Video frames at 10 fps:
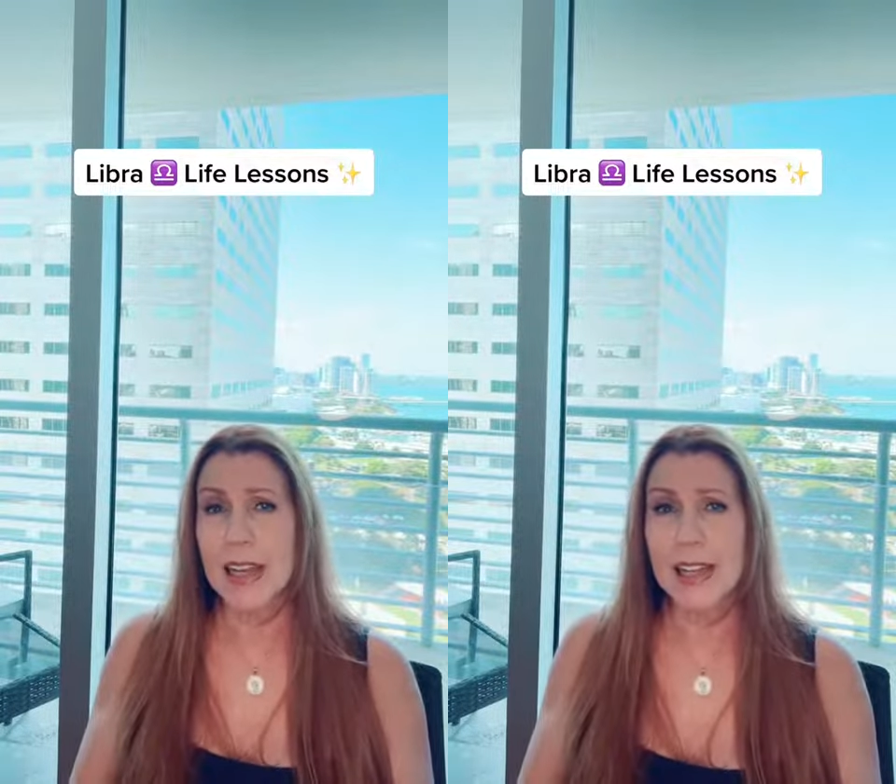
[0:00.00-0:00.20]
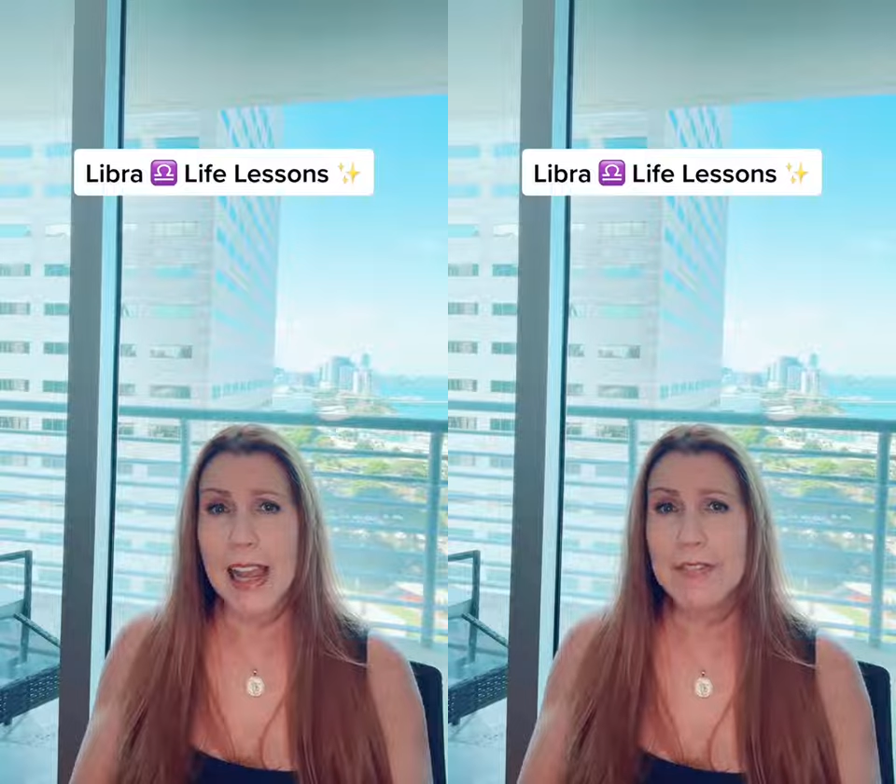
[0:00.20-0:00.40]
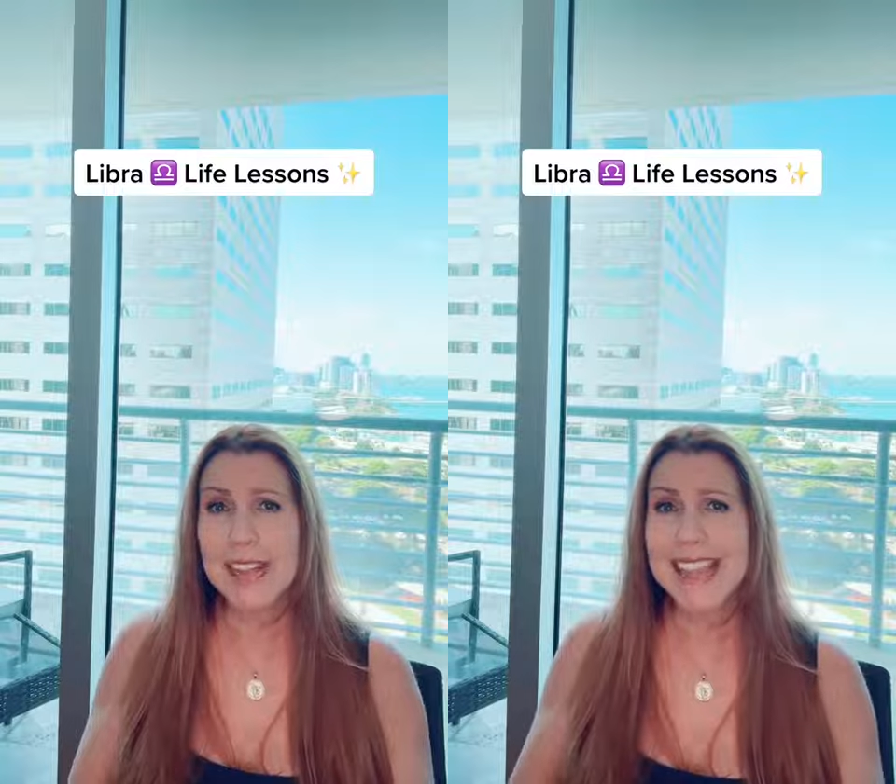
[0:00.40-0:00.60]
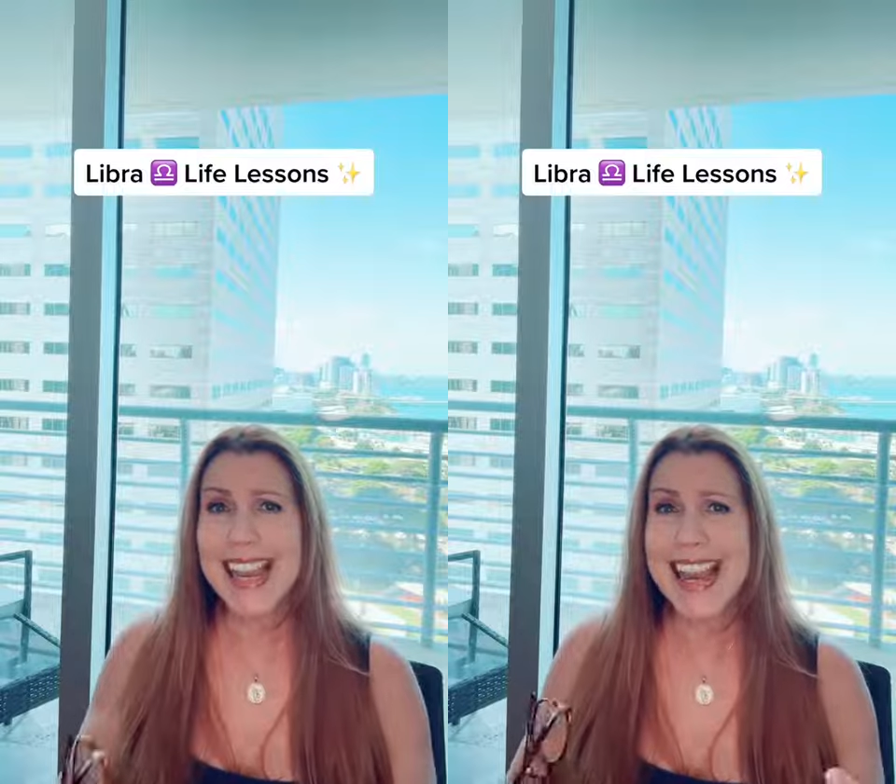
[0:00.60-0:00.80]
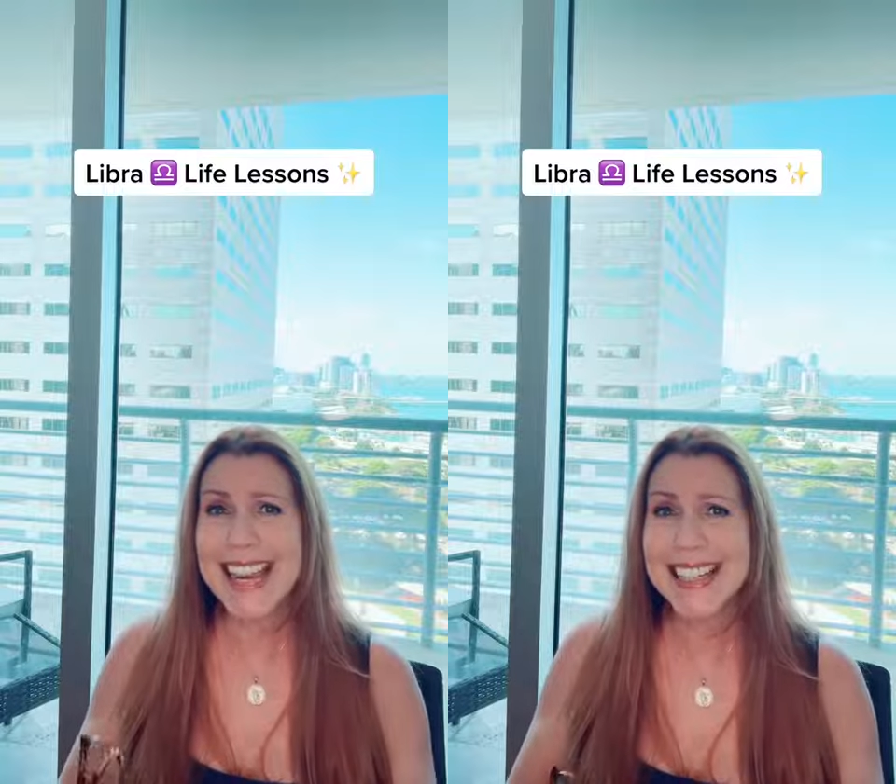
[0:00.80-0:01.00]
Life is
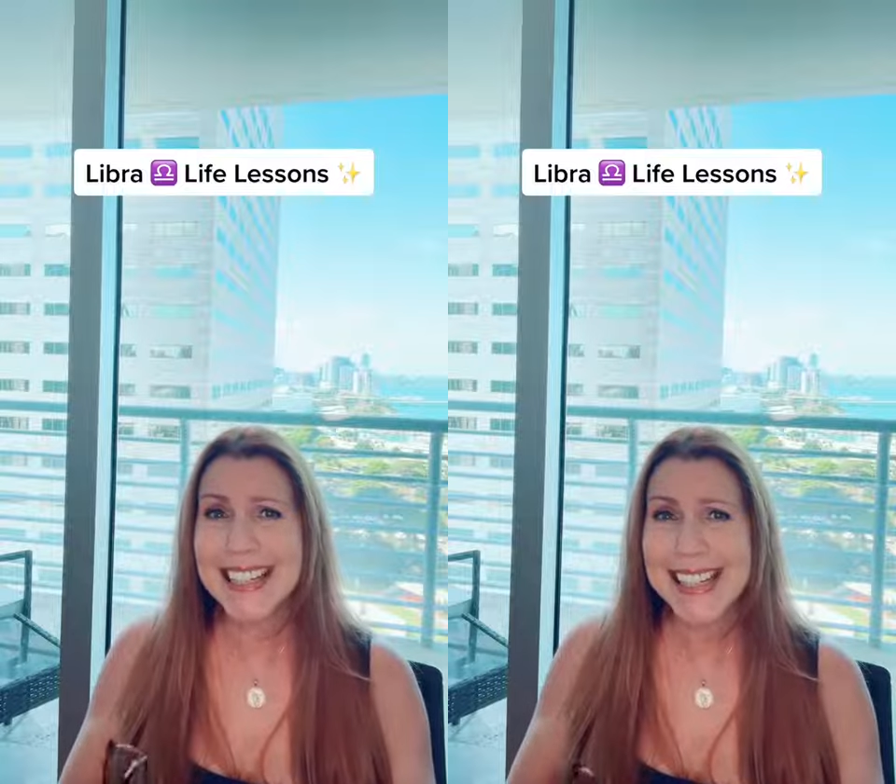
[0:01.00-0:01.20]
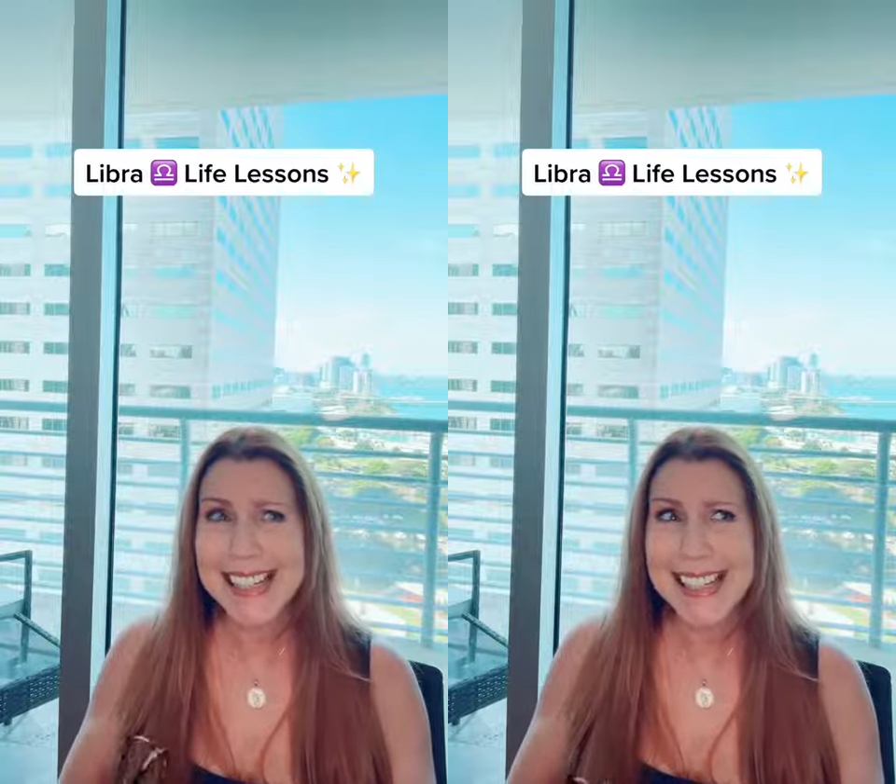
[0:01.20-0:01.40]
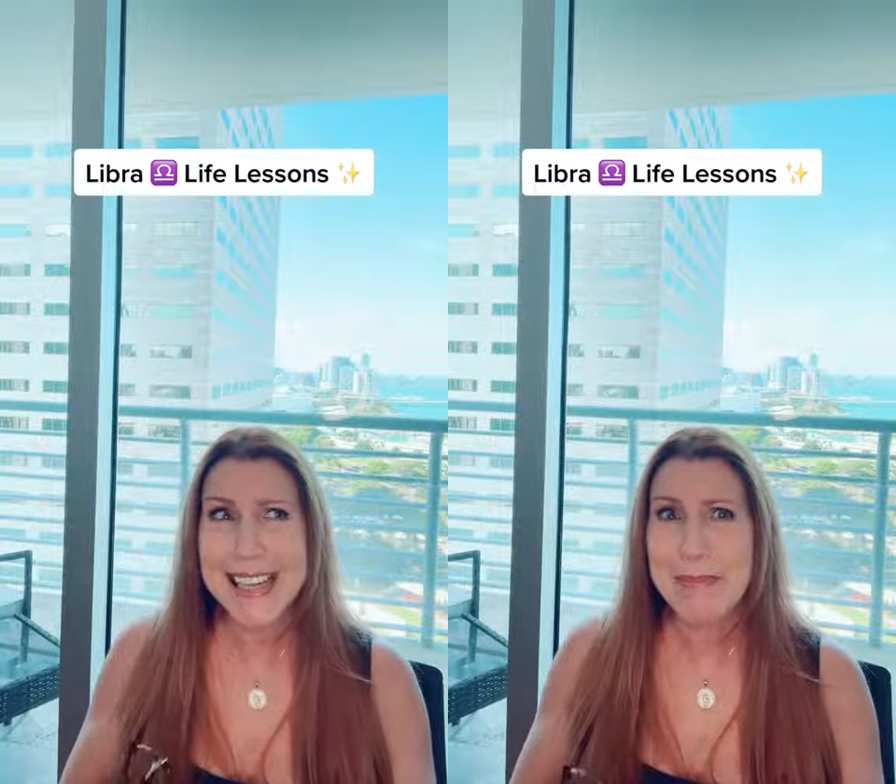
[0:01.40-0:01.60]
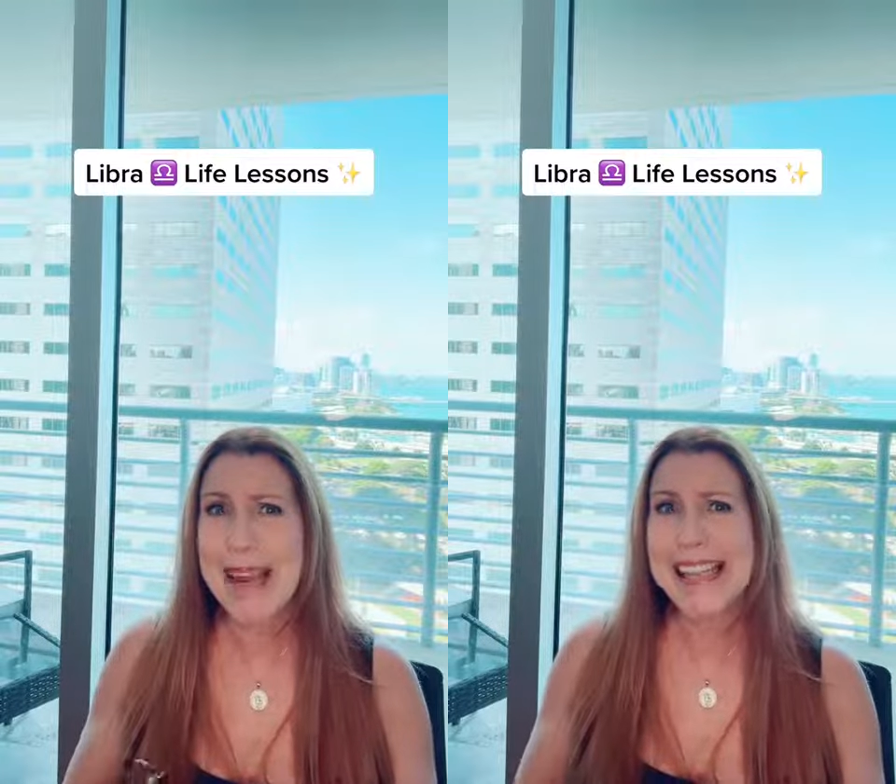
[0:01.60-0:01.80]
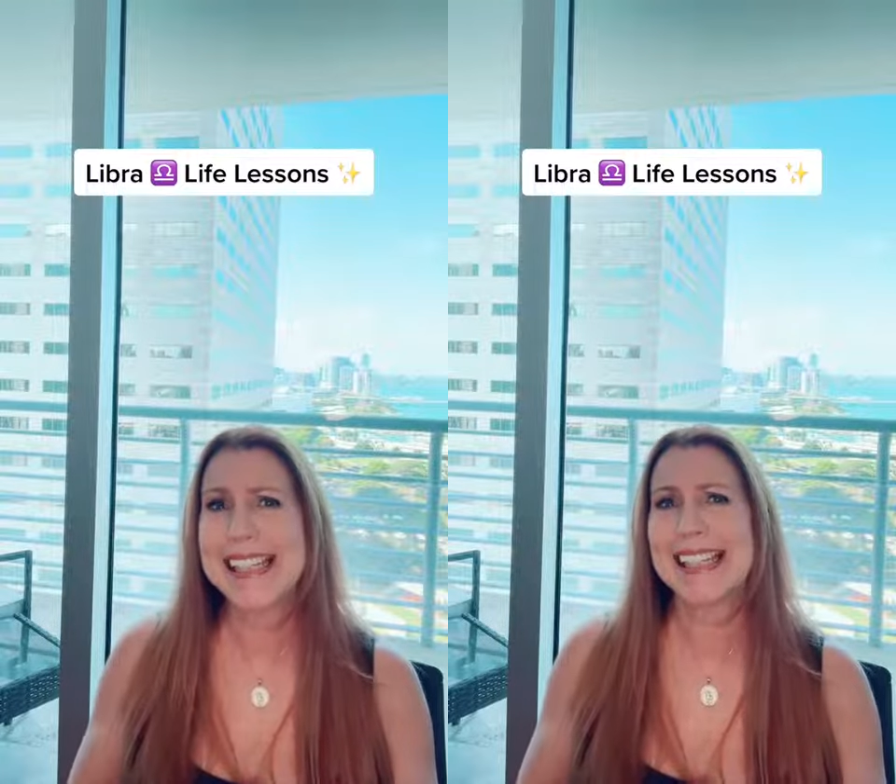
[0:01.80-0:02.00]
endlessly
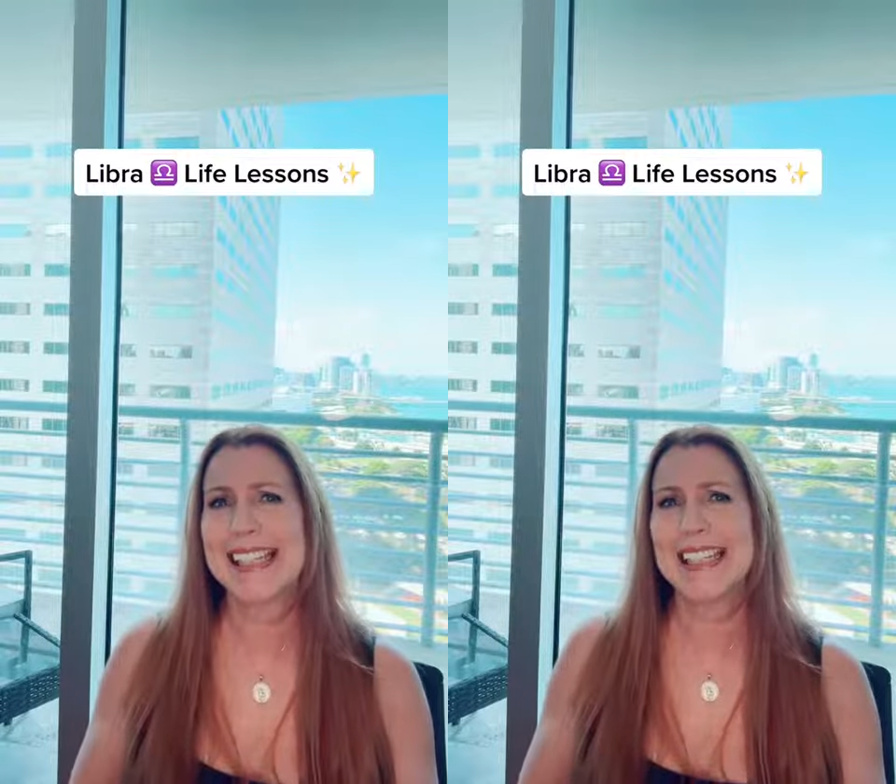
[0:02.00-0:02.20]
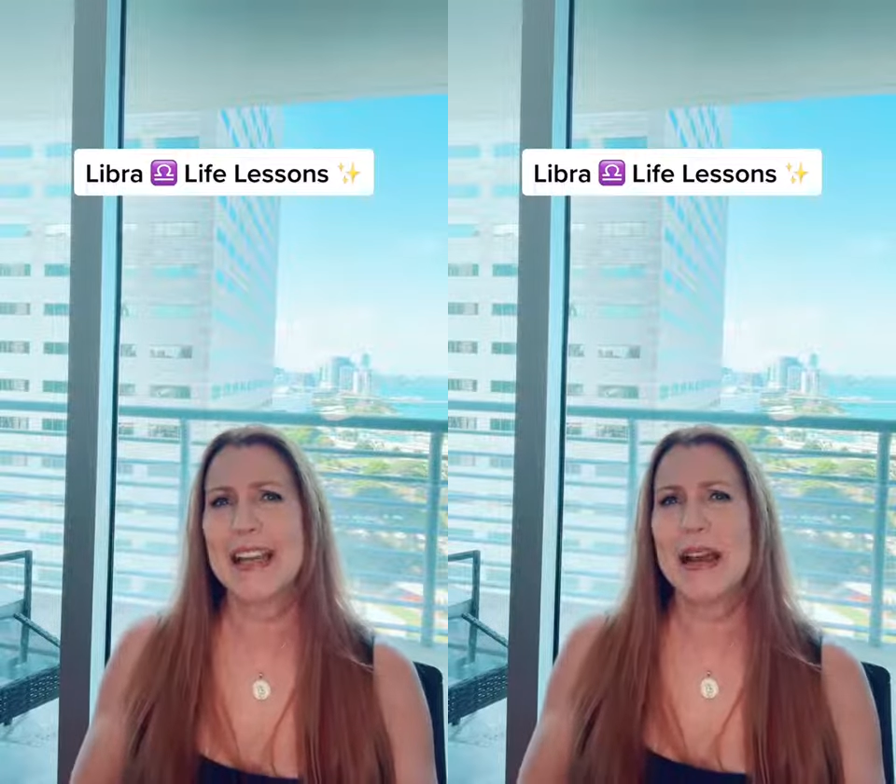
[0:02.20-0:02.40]
messy,